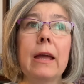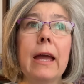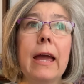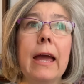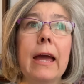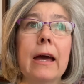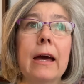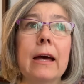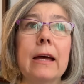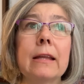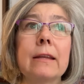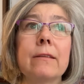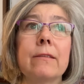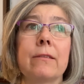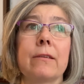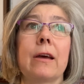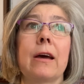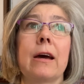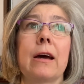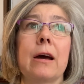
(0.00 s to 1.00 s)

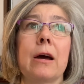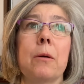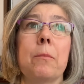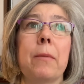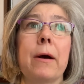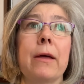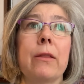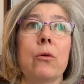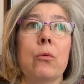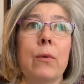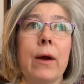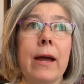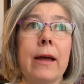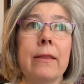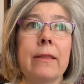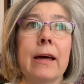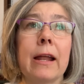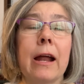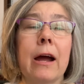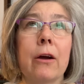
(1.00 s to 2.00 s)
and by the way
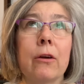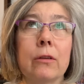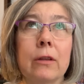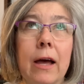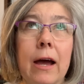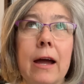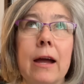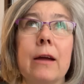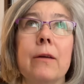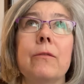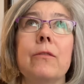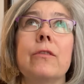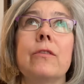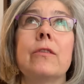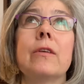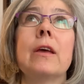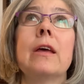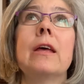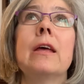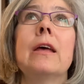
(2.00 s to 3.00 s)
that our lives